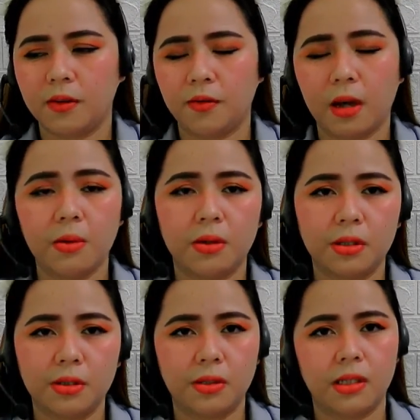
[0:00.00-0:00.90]
if I'm
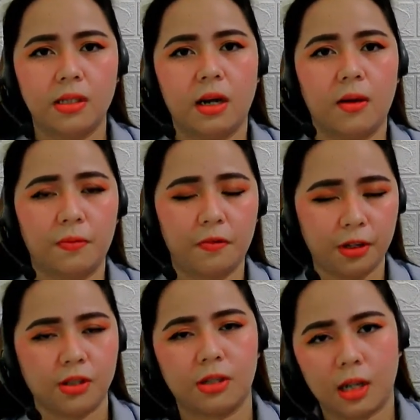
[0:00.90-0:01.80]
going to read a
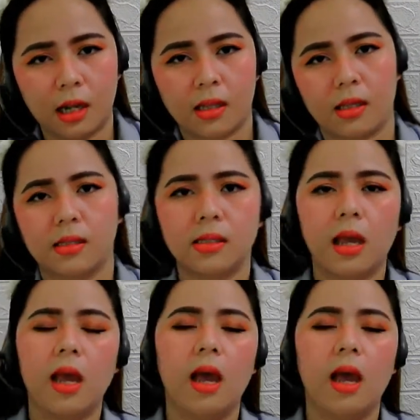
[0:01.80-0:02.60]
fiction like this,